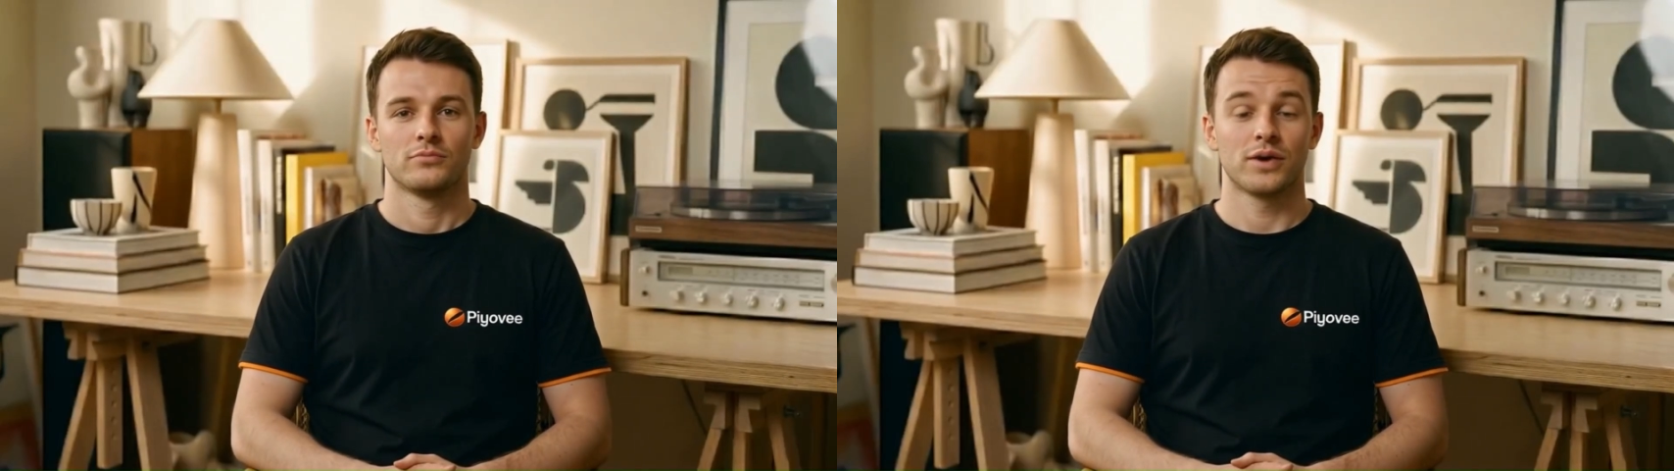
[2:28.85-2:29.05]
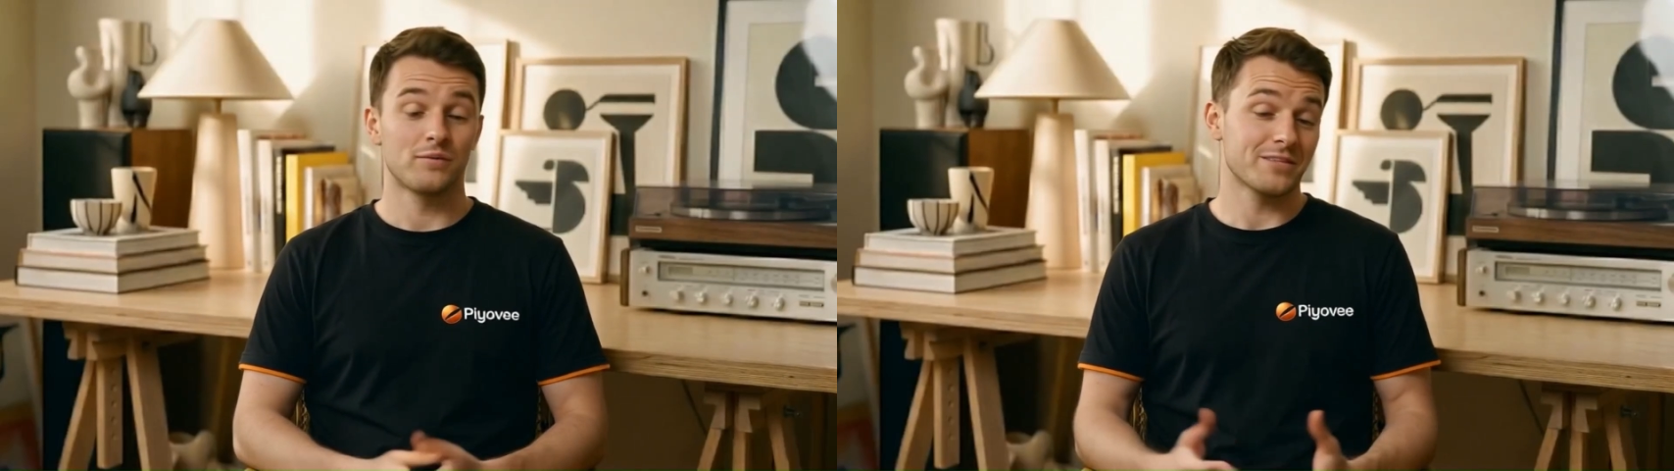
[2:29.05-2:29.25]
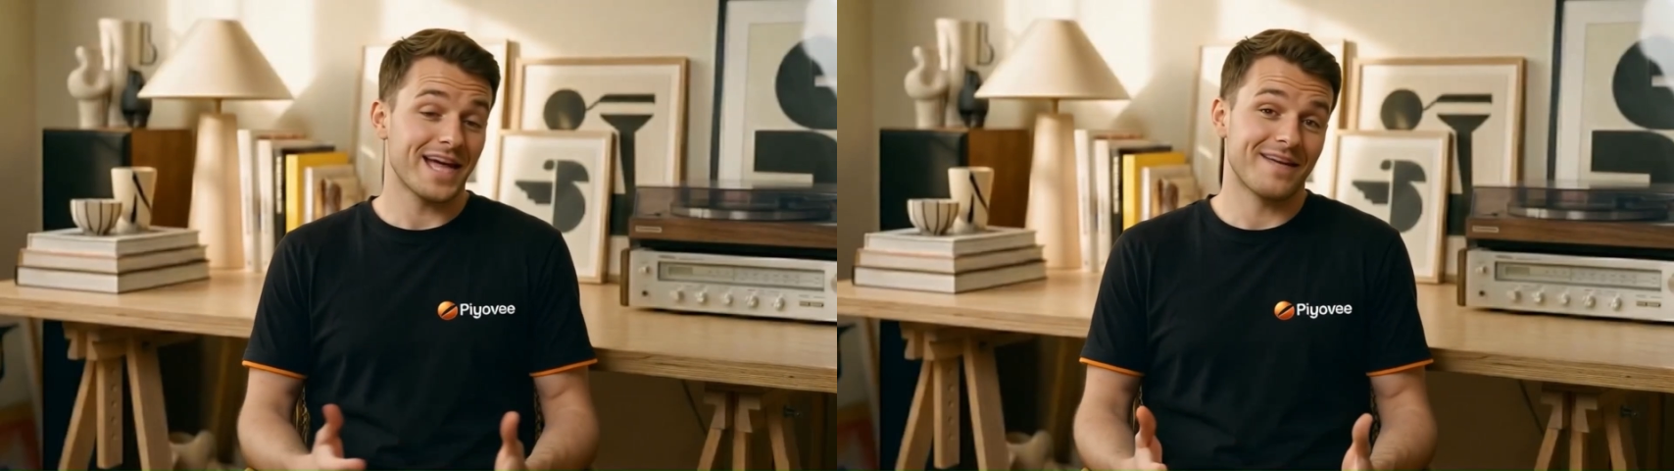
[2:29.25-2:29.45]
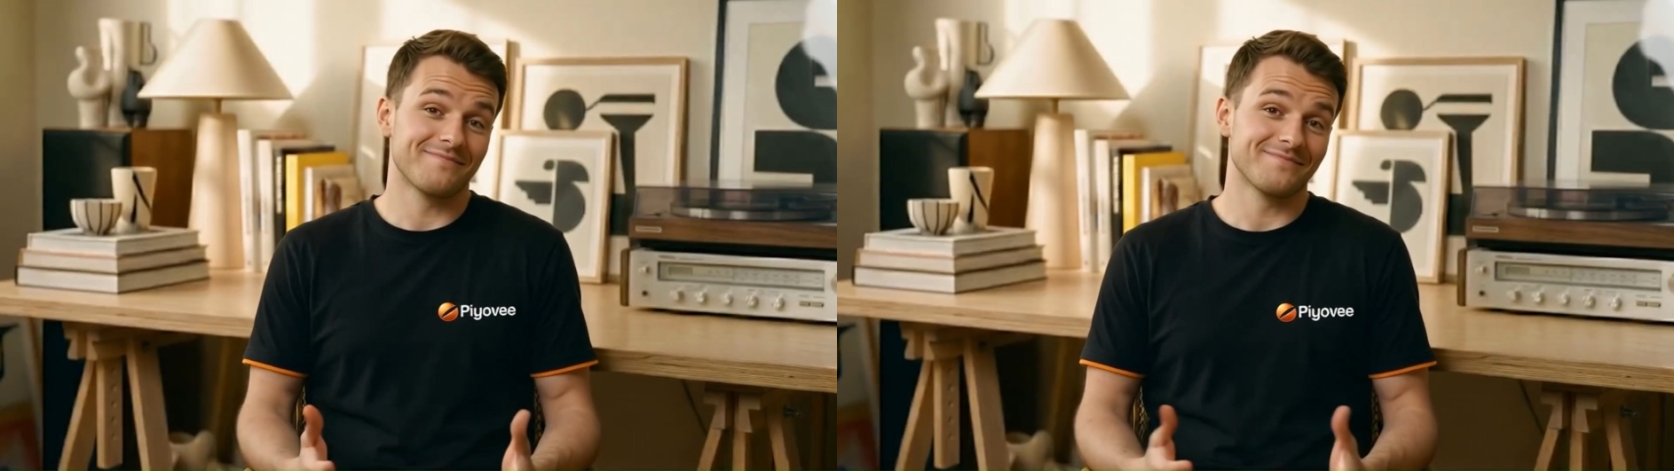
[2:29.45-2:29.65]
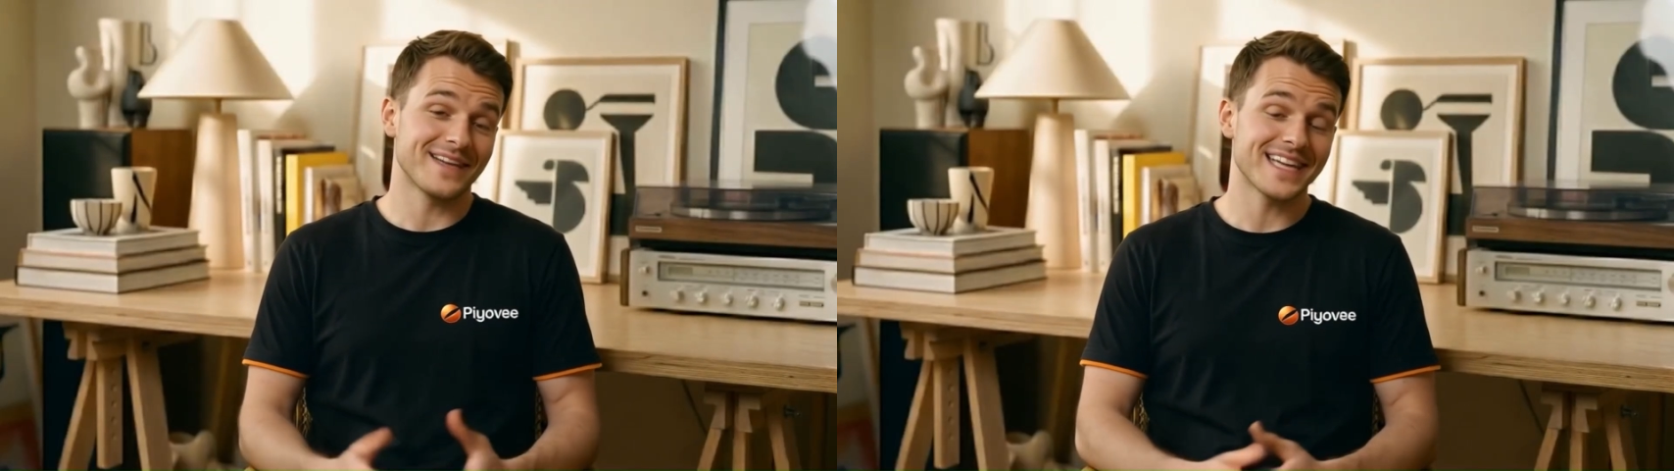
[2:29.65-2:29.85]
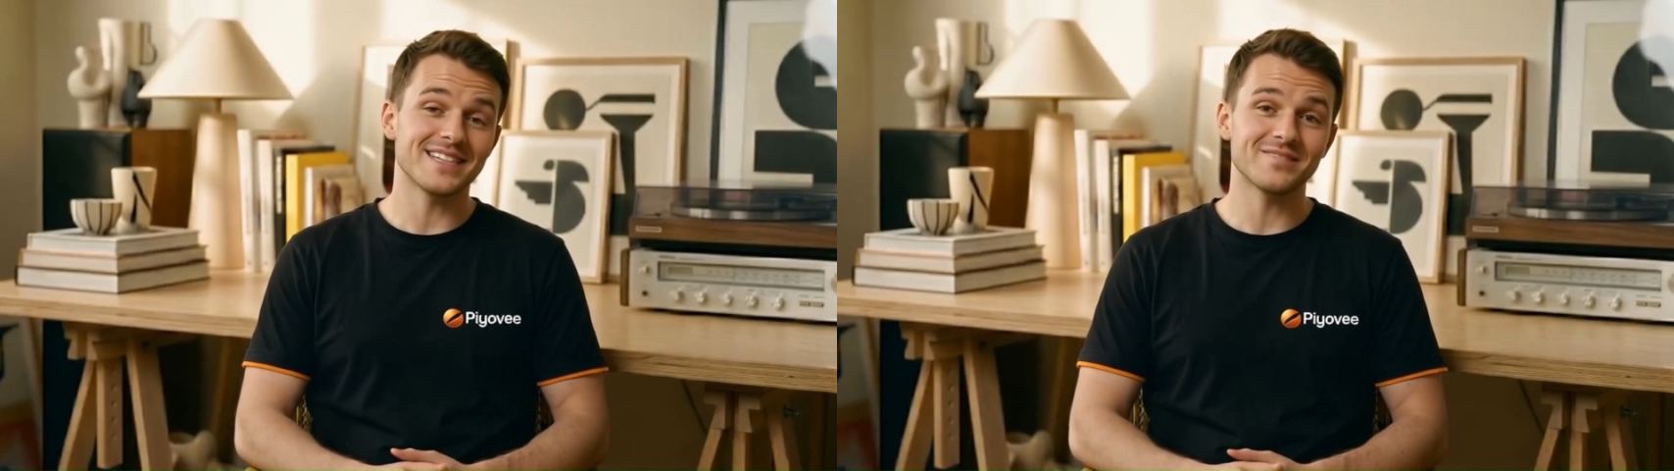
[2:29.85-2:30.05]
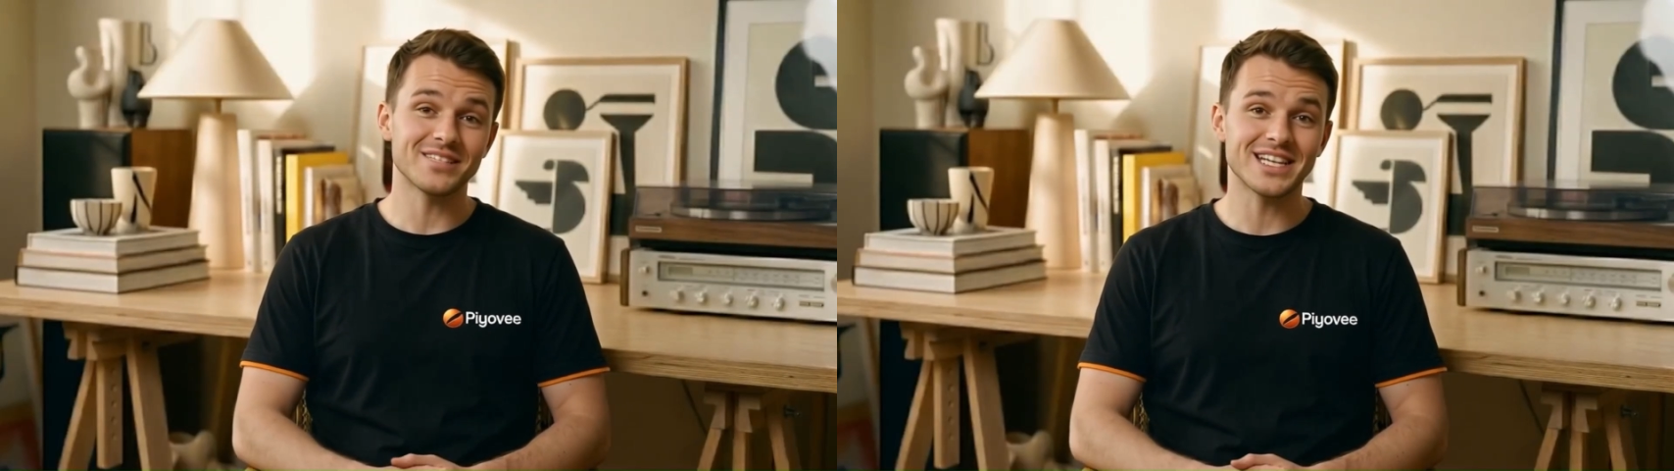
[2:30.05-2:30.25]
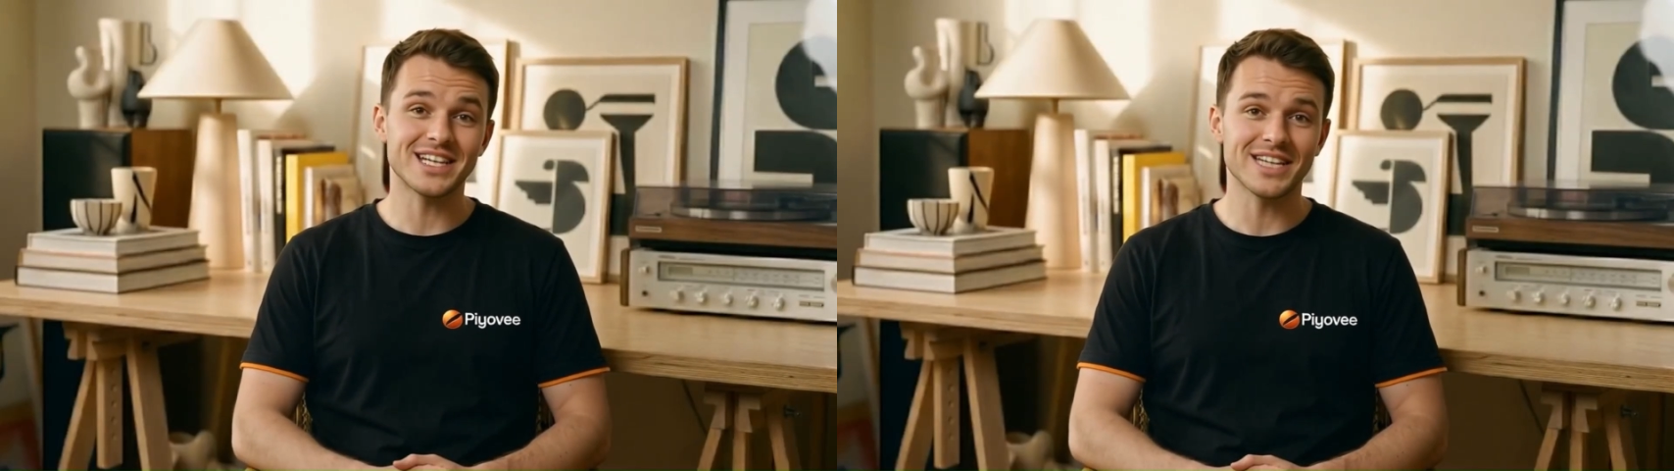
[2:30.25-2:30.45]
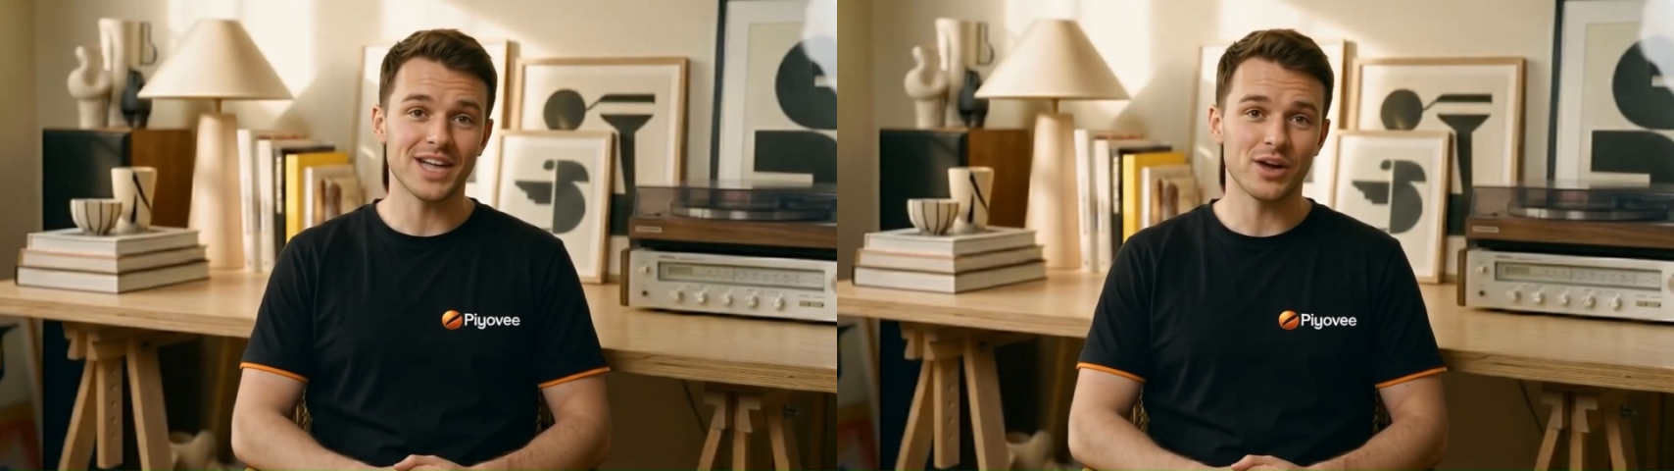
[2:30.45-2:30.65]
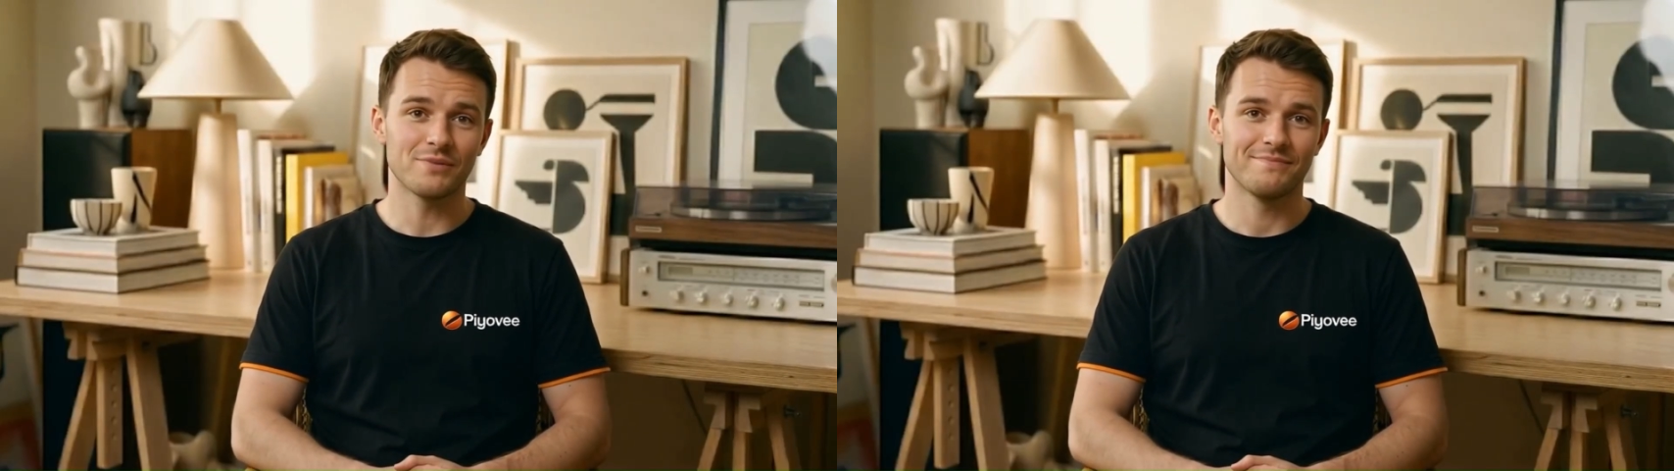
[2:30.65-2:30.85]
So yeah, that's it for today's
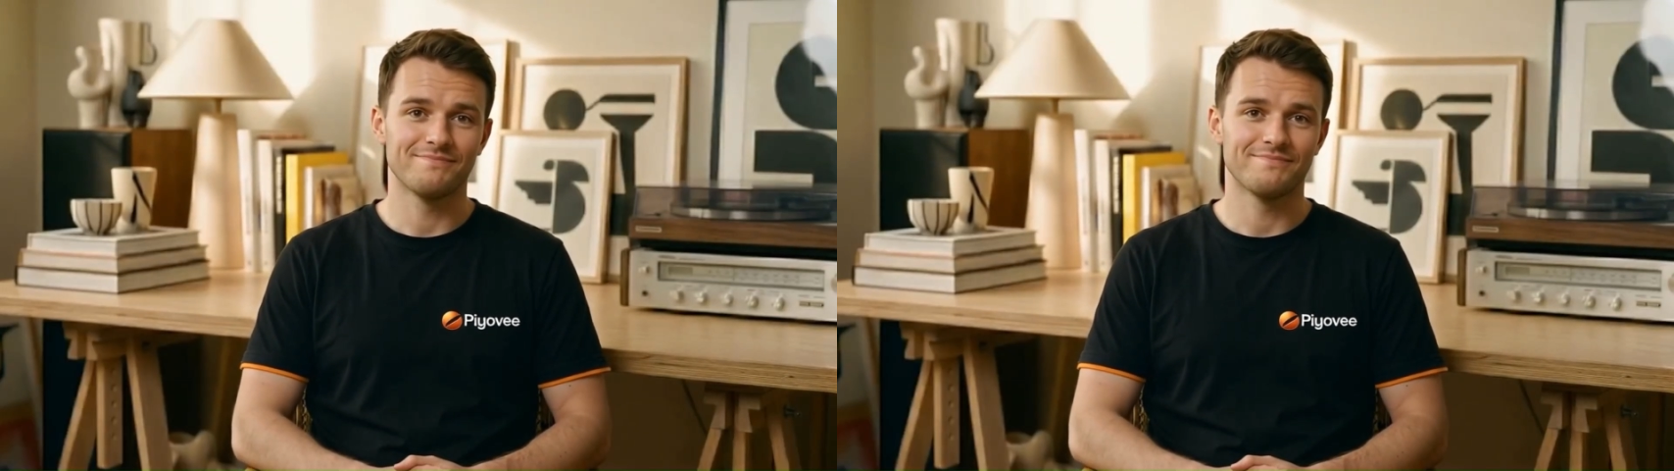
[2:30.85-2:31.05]
video.